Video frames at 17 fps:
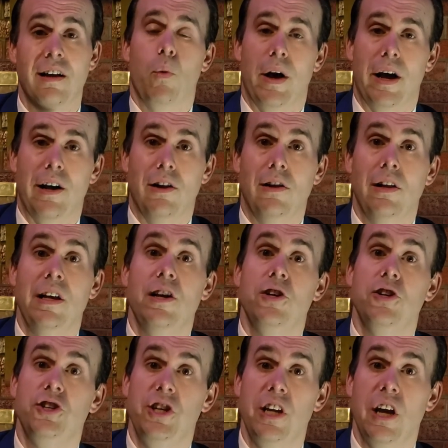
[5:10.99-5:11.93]
Well,
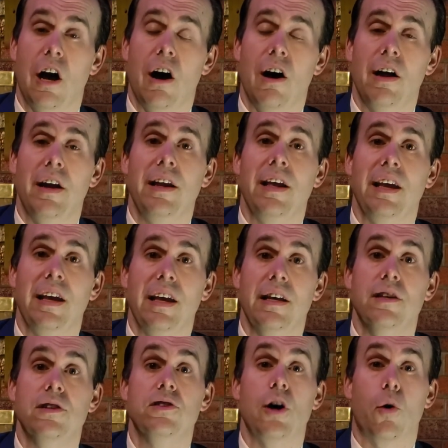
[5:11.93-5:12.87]
Xion
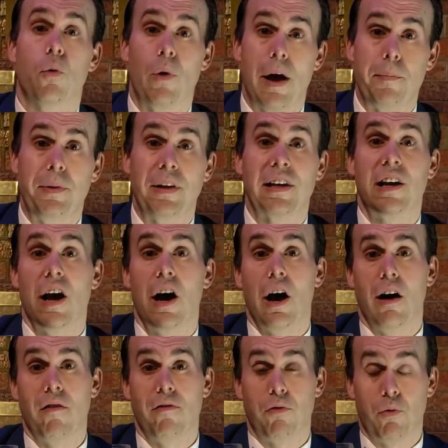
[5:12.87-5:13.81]
is a replica
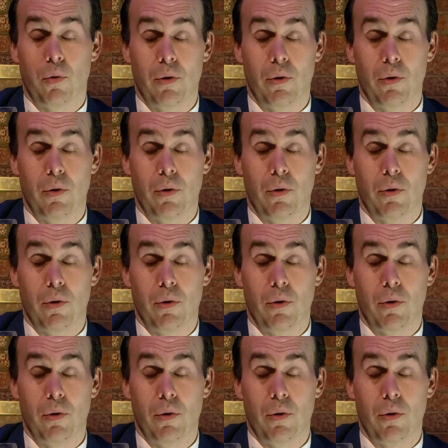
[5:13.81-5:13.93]
of,